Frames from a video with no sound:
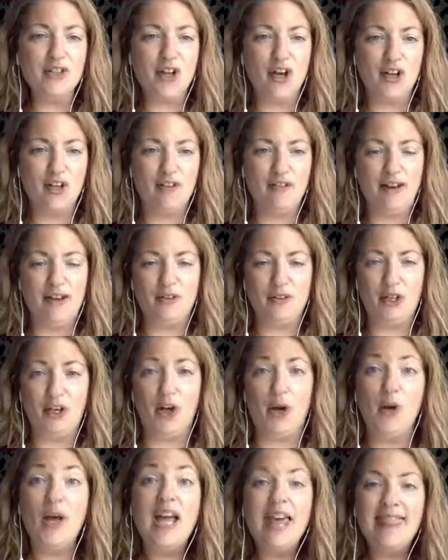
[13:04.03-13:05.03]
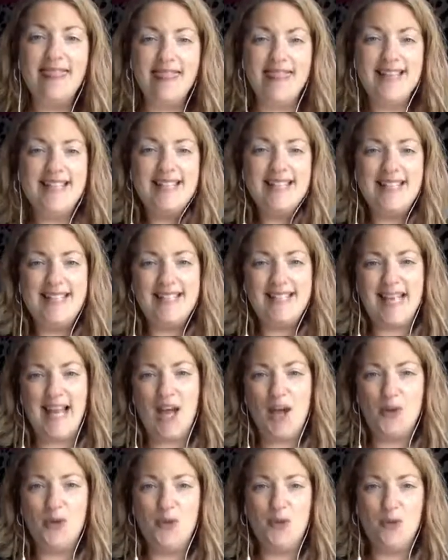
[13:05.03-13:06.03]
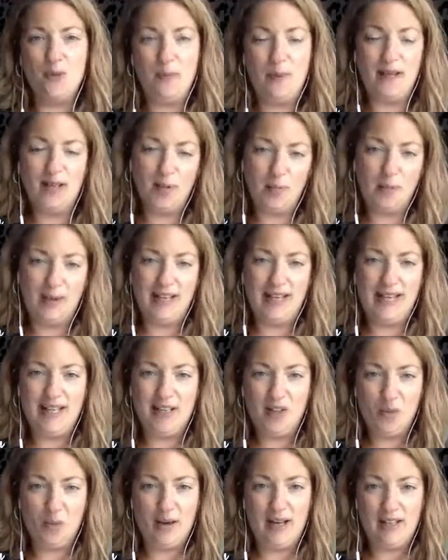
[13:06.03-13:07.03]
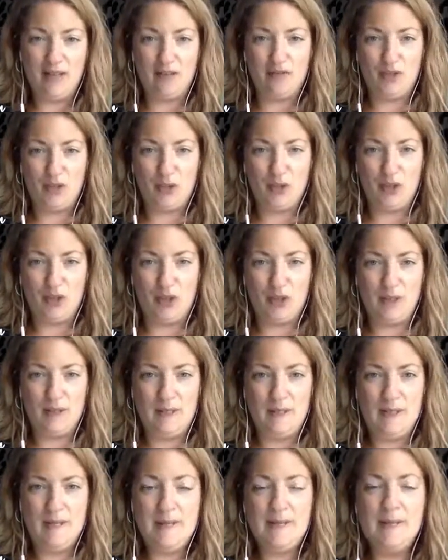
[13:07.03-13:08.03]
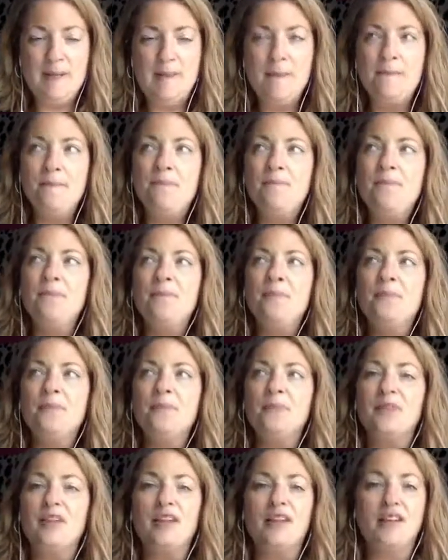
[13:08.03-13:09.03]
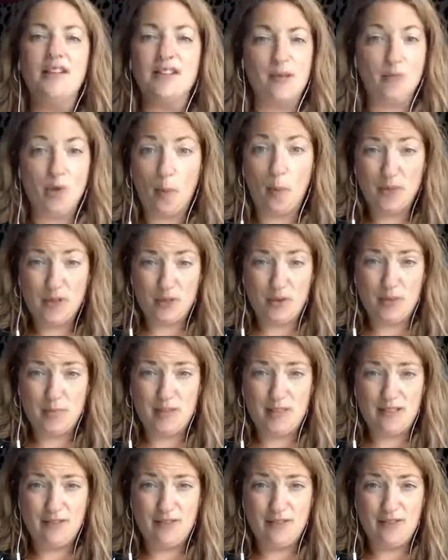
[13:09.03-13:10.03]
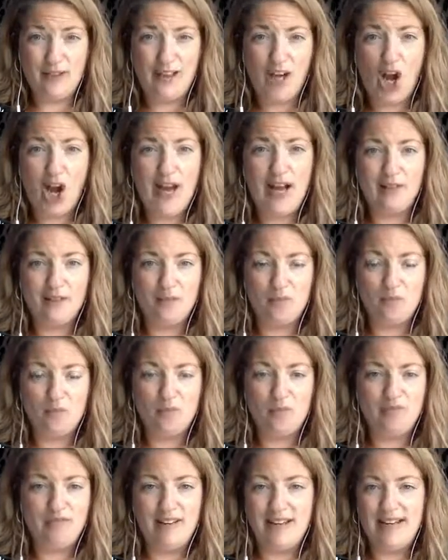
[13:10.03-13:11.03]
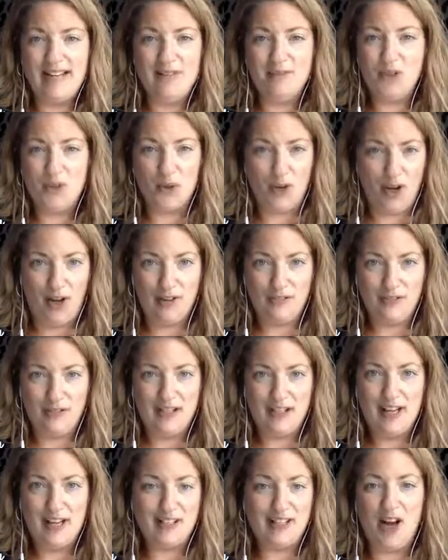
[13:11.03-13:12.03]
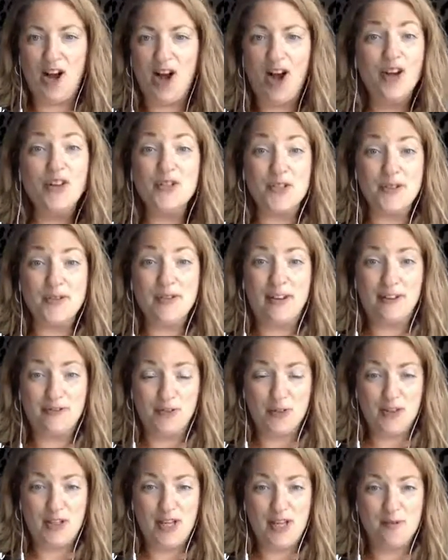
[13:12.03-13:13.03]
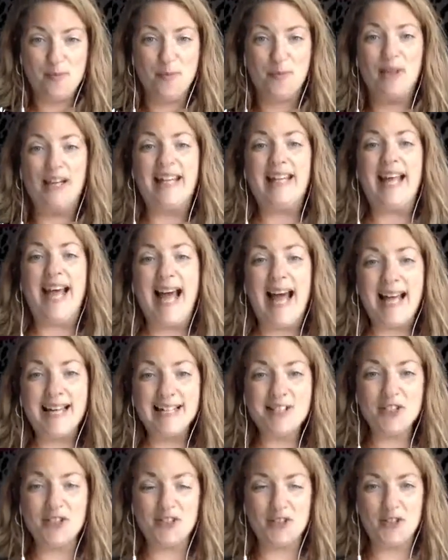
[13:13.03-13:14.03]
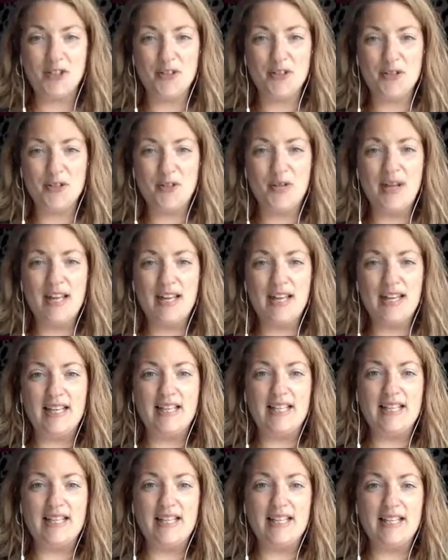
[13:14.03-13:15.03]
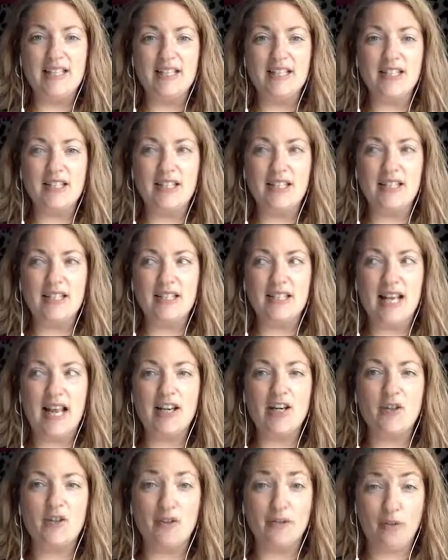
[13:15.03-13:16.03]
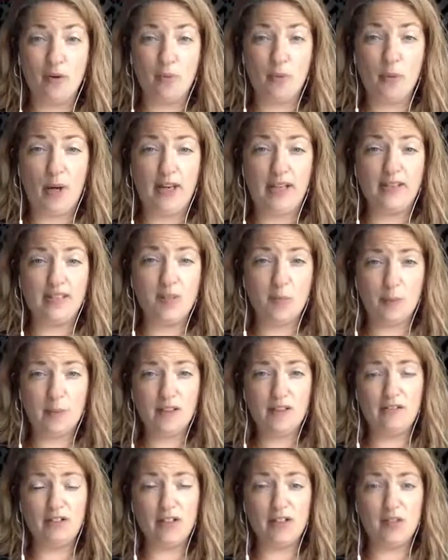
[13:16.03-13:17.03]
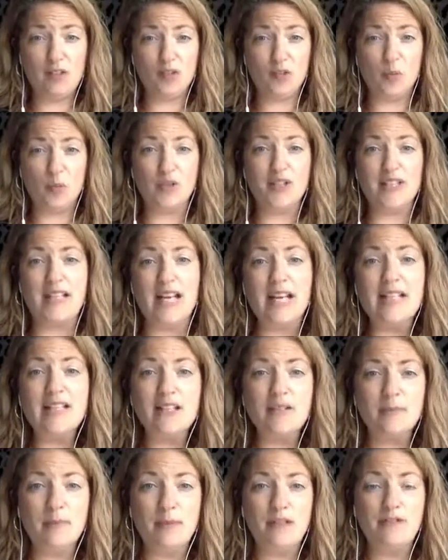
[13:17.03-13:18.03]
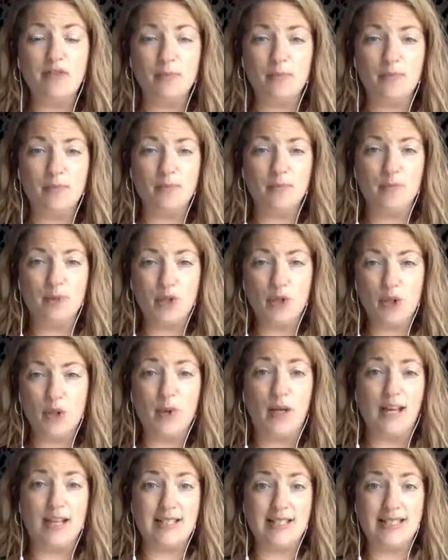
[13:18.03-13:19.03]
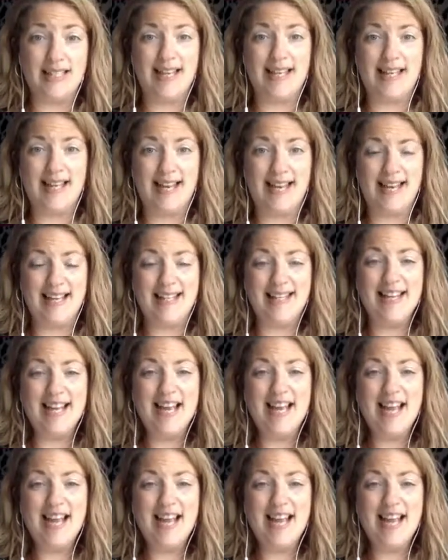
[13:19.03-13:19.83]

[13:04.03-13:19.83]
turn around and go, this is how you make money in a way that feels good. Because I'm not prescriptive, and I haven't lived your life, and I can't do that for you. What I can do is tell you that from my experience, what's taken me from 2K to 10K